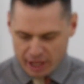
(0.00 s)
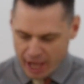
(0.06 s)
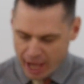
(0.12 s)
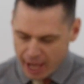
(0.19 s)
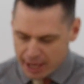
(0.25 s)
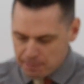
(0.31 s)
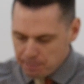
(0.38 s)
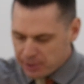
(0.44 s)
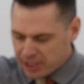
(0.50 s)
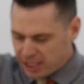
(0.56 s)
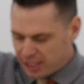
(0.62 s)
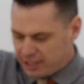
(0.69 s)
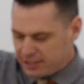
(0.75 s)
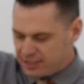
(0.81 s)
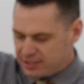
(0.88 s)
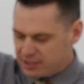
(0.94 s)
And
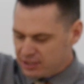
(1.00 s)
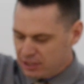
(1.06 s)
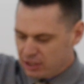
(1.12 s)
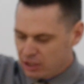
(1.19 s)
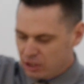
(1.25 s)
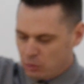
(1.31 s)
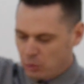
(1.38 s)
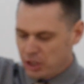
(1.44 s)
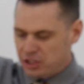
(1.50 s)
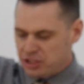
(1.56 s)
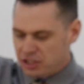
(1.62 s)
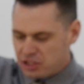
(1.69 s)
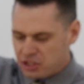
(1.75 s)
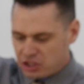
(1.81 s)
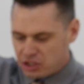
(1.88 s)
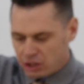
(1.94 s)
peace, which
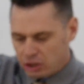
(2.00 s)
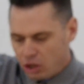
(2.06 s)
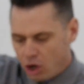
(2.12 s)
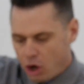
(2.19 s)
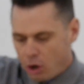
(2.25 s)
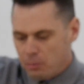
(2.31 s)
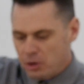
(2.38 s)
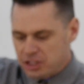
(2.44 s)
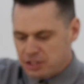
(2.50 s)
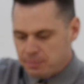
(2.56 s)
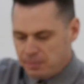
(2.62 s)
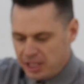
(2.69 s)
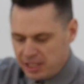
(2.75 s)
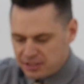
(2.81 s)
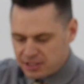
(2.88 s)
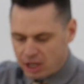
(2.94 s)
is shalom, which
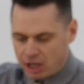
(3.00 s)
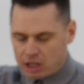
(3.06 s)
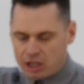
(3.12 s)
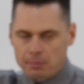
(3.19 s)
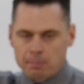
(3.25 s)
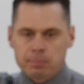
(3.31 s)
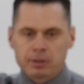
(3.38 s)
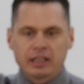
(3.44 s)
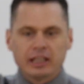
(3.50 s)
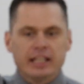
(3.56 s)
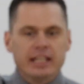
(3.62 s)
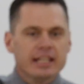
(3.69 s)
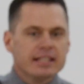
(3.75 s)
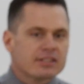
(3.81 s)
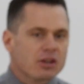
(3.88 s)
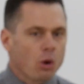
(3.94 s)
means a complete